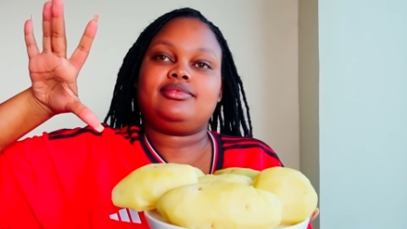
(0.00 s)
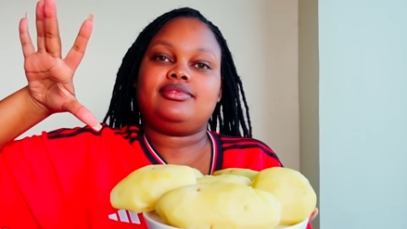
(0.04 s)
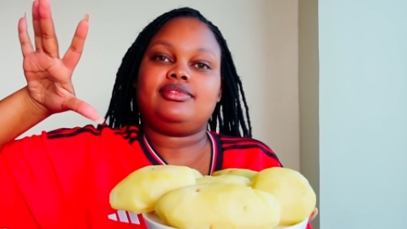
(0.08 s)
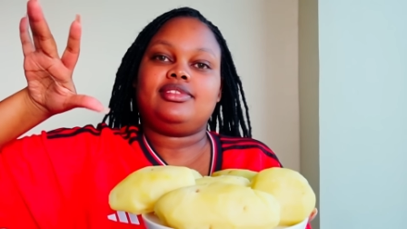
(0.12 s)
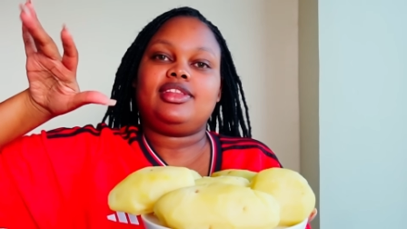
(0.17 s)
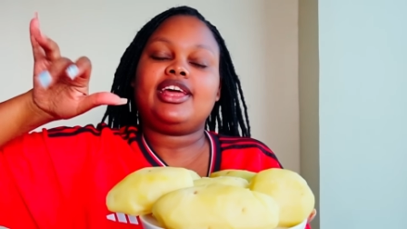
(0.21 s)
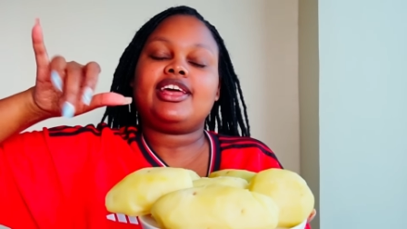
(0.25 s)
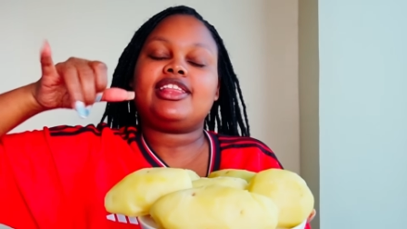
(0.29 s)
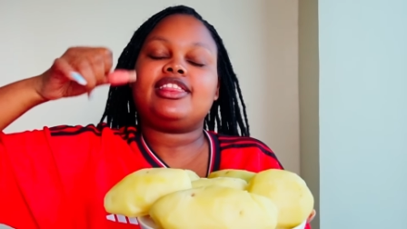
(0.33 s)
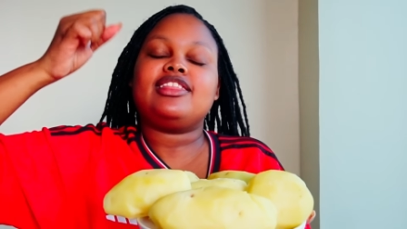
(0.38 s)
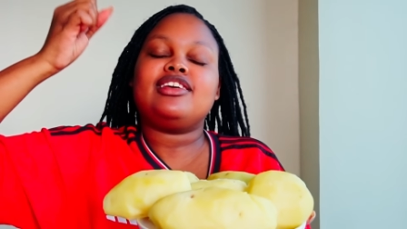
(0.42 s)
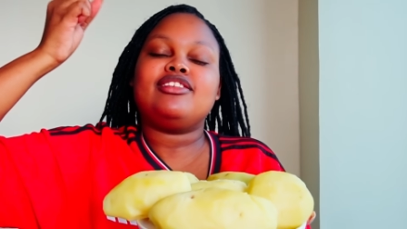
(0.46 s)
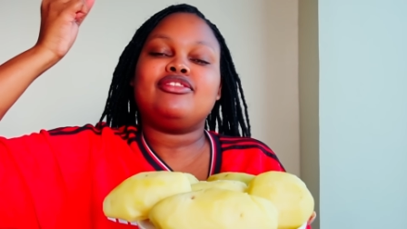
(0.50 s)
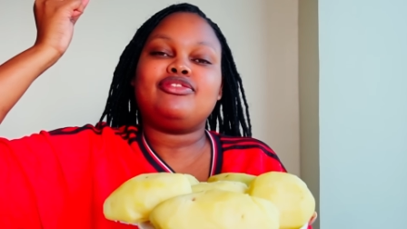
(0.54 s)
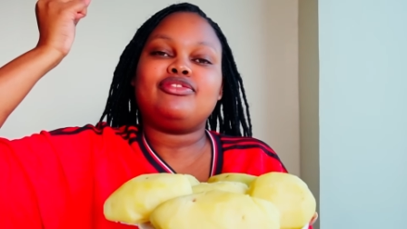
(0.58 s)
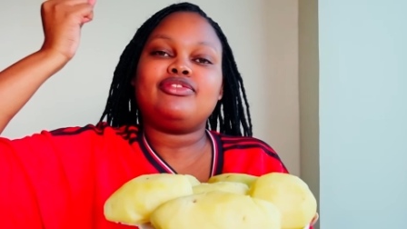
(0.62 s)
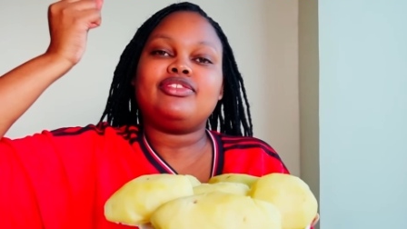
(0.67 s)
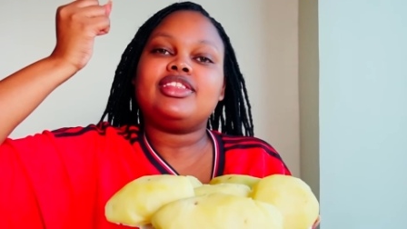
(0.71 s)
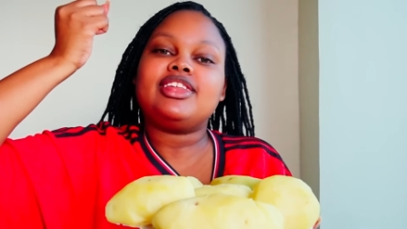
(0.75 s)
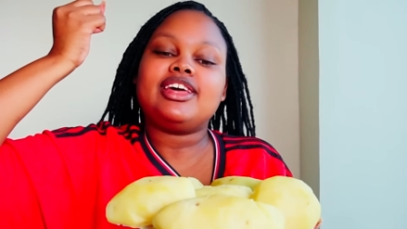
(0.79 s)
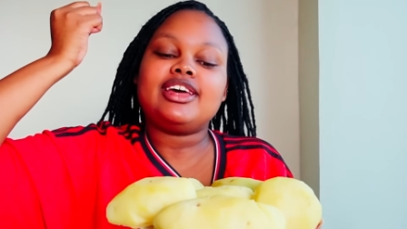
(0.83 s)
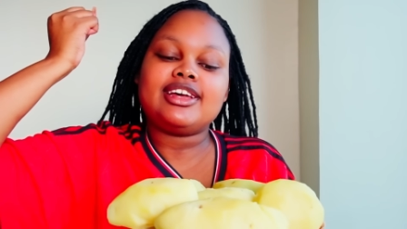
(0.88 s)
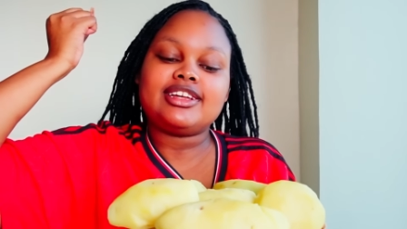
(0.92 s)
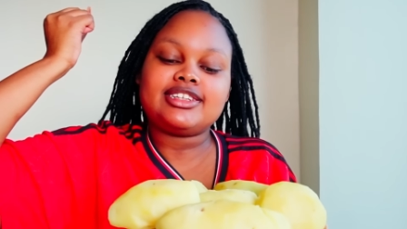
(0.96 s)
Like
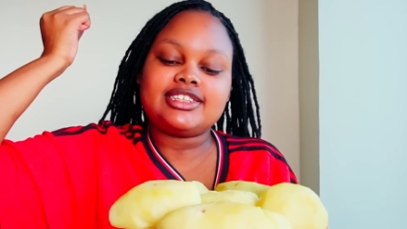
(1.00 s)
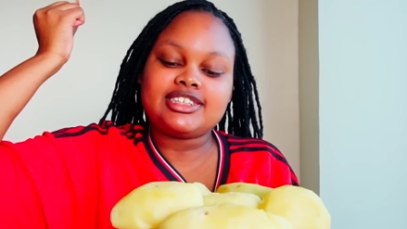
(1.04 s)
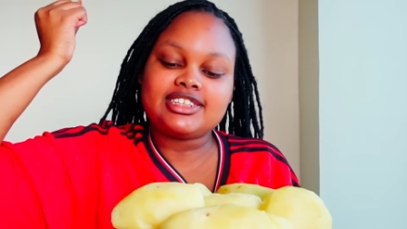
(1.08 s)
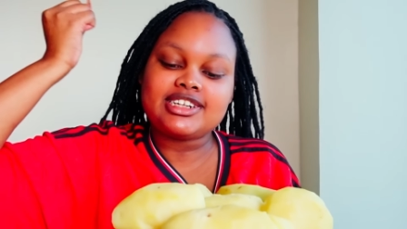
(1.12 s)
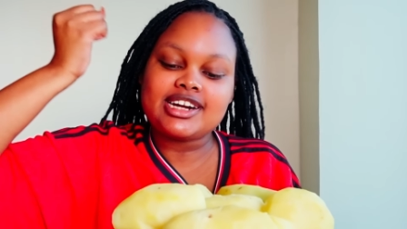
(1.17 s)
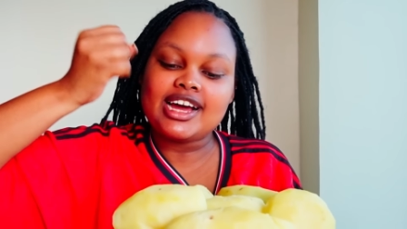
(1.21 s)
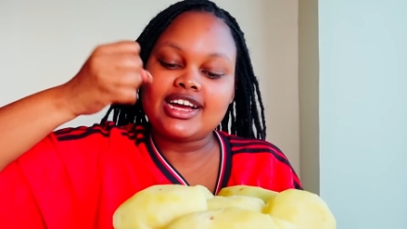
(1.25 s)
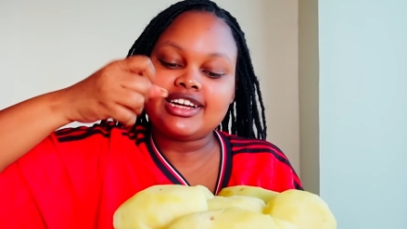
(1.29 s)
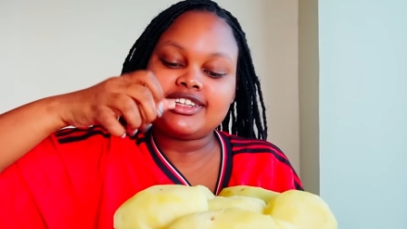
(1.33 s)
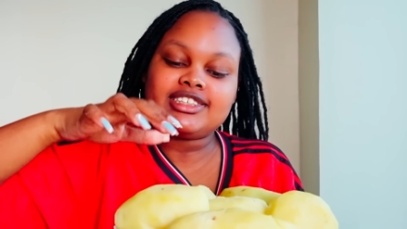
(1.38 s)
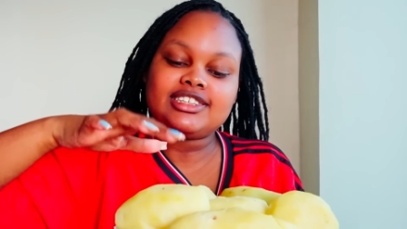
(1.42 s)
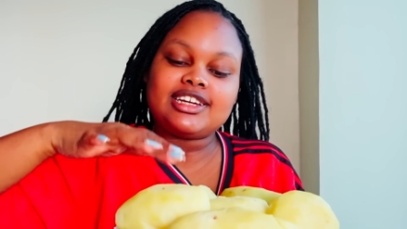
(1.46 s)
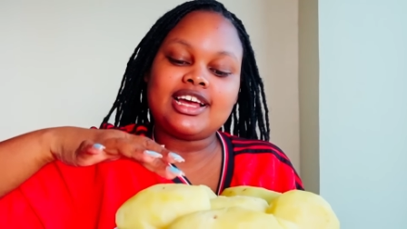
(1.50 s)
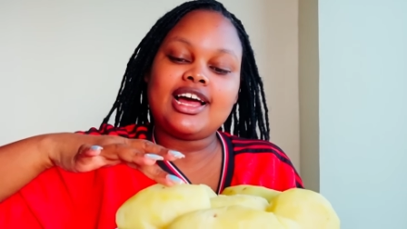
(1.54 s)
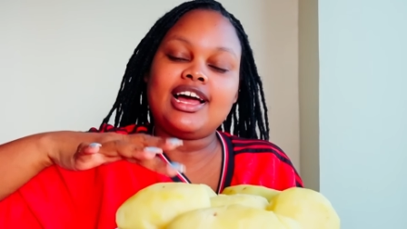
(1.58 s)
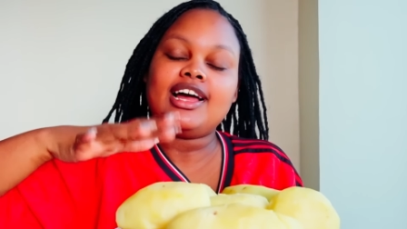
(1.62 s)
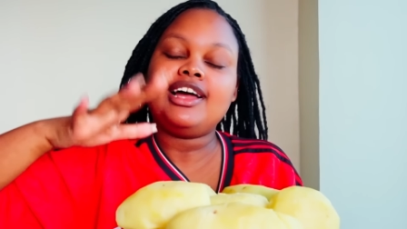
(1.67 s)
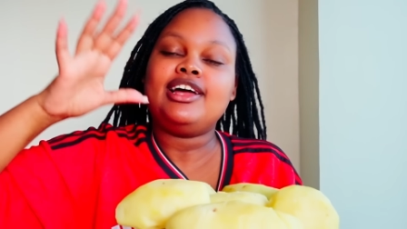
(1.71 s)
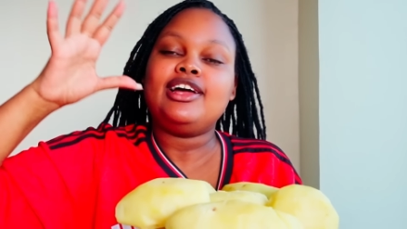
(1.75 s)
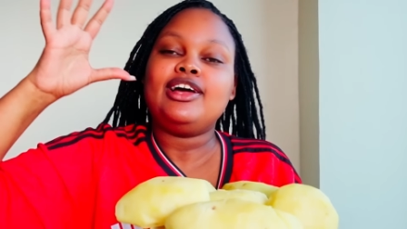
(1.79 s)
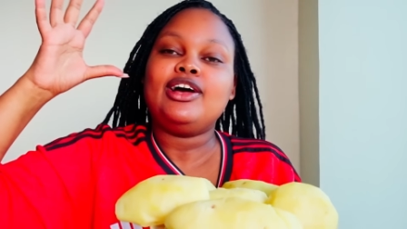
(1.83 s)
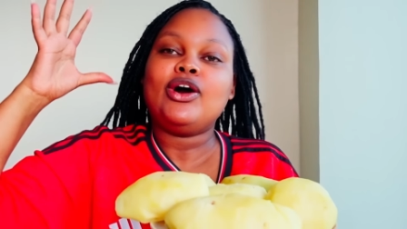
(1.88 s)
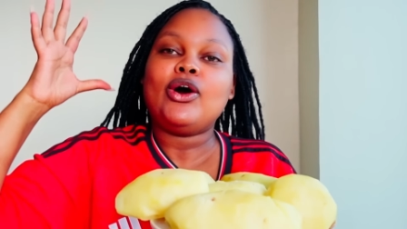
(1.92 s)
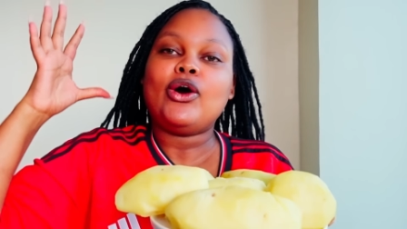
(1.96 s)
the structure
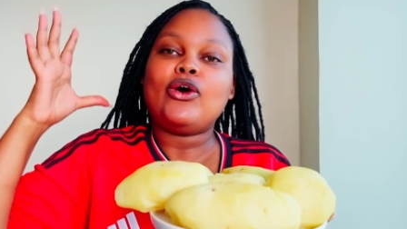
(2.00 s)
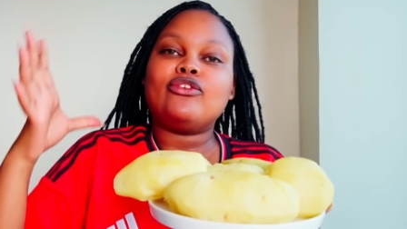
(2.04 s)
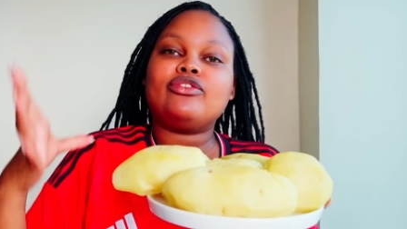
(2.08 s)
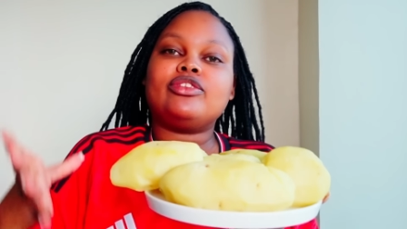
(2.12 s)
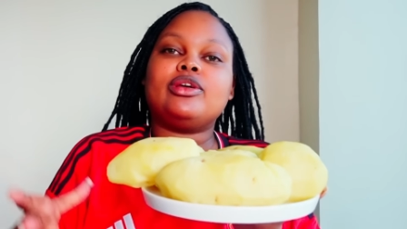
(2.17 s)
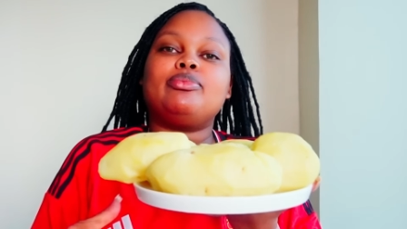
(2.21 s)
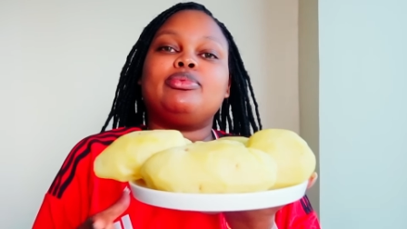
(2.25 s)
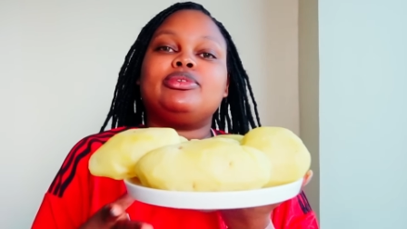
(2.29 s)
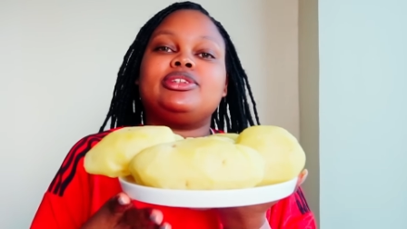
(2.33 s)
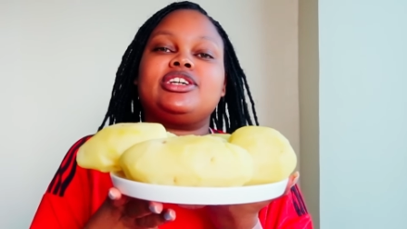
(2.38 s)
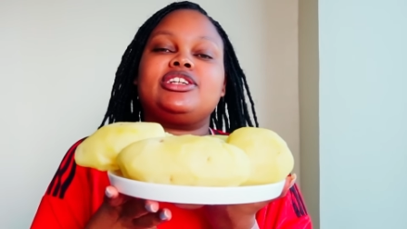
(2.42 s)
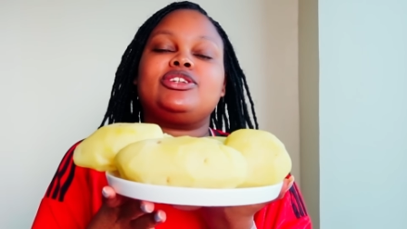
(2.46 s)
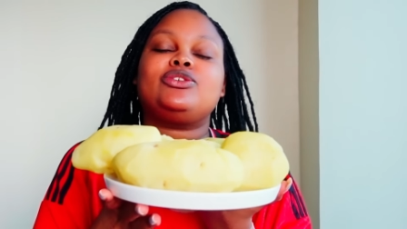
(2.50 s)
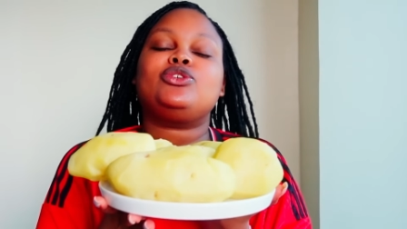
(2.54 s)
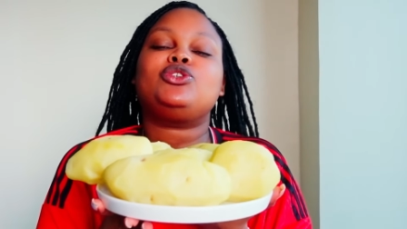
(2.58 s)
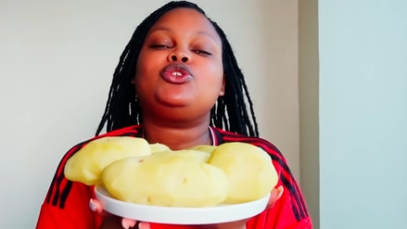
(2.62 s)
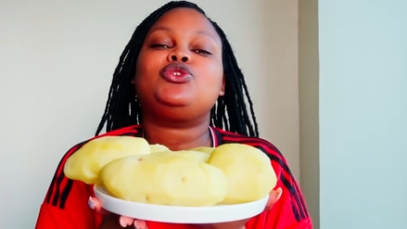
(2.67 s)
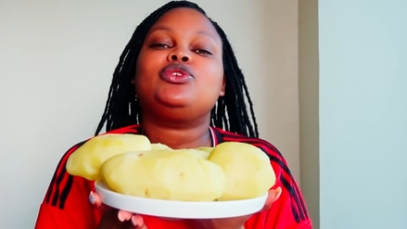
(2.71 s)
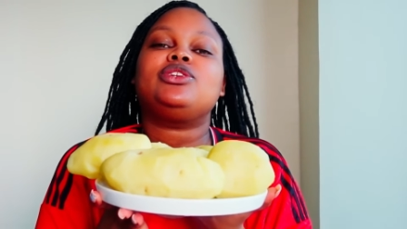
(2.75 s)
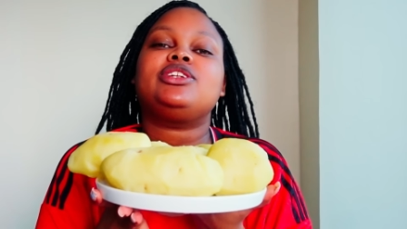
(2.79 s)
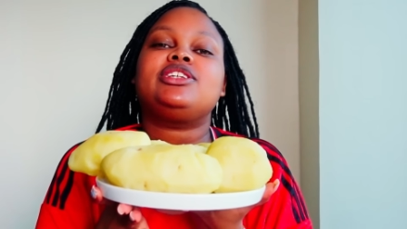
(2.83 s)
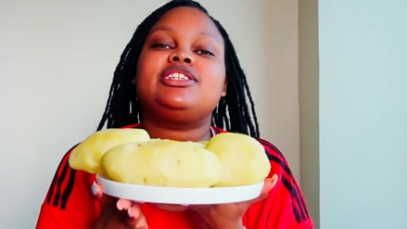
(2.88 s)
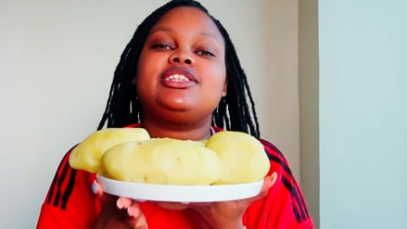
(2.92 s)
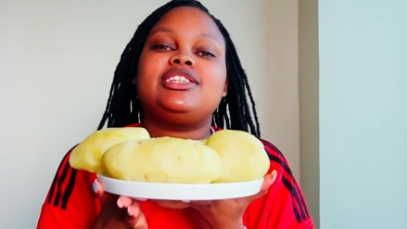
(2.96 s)
of the potato
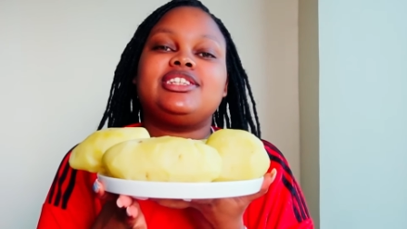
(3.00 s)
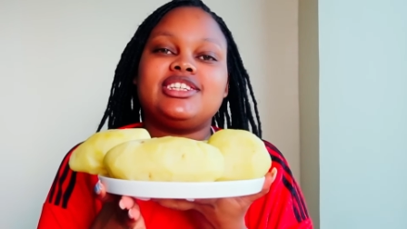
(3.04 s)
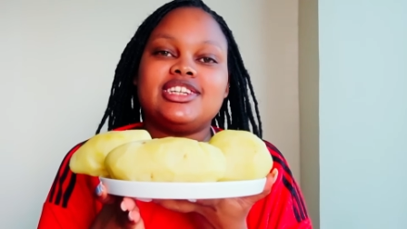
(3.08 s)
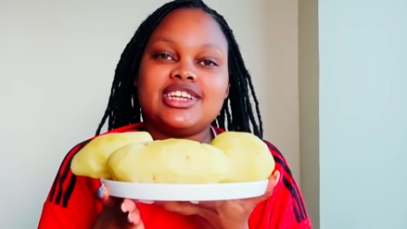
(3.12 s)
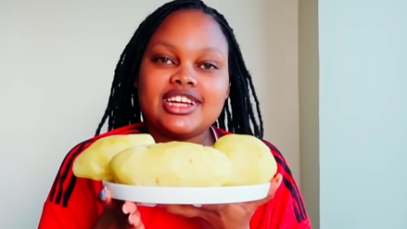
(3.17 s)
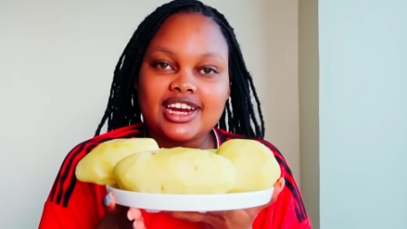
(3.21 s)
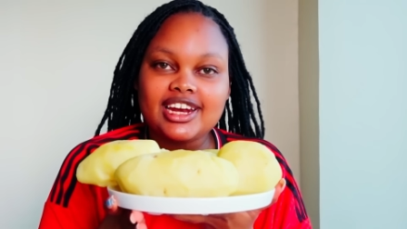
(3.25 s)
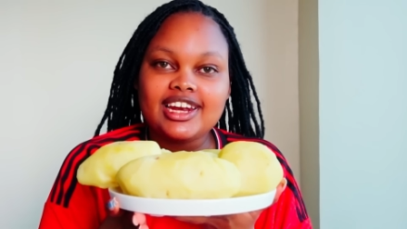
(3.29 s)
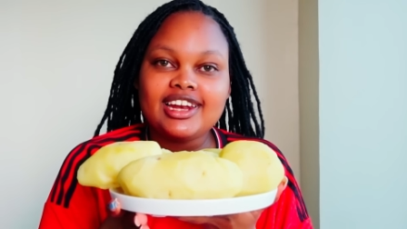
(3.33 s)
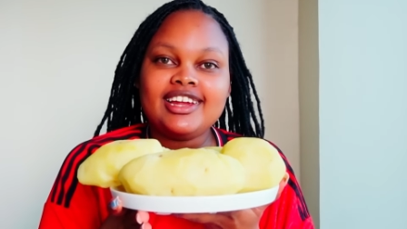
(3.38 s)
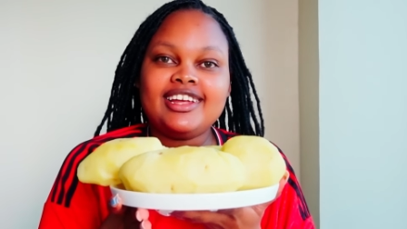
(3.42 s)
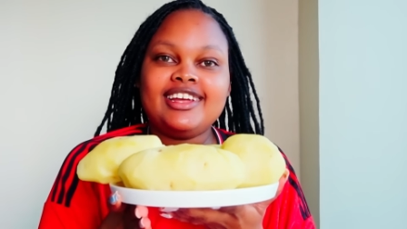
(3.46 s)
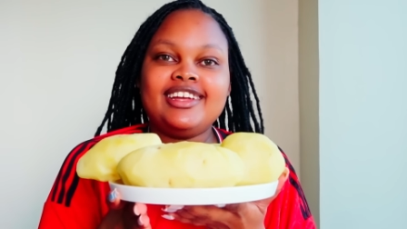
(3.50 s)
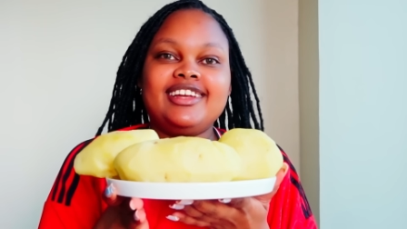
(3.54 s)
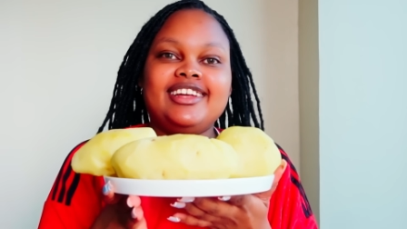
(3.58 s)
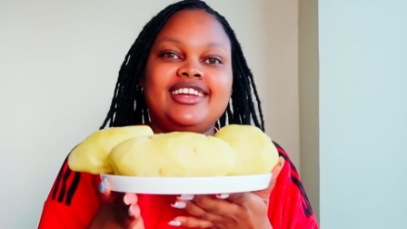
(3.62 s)
should still